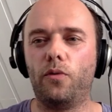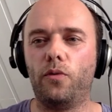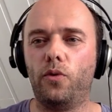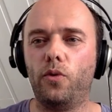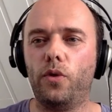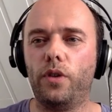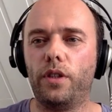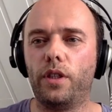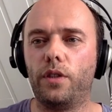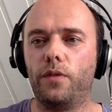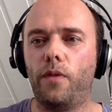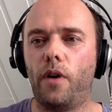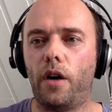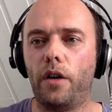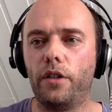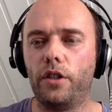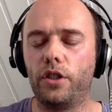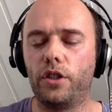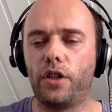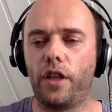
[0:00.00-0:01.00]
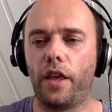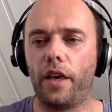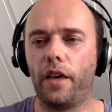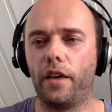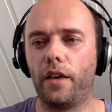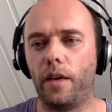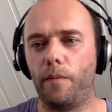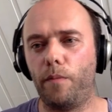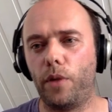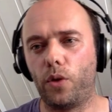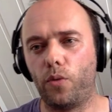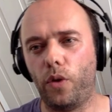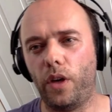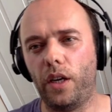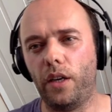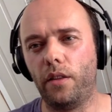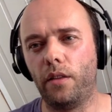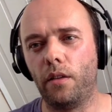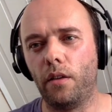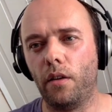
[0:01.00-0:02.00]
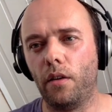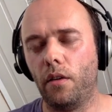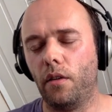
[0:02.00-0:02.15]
of doing this varnish thing in between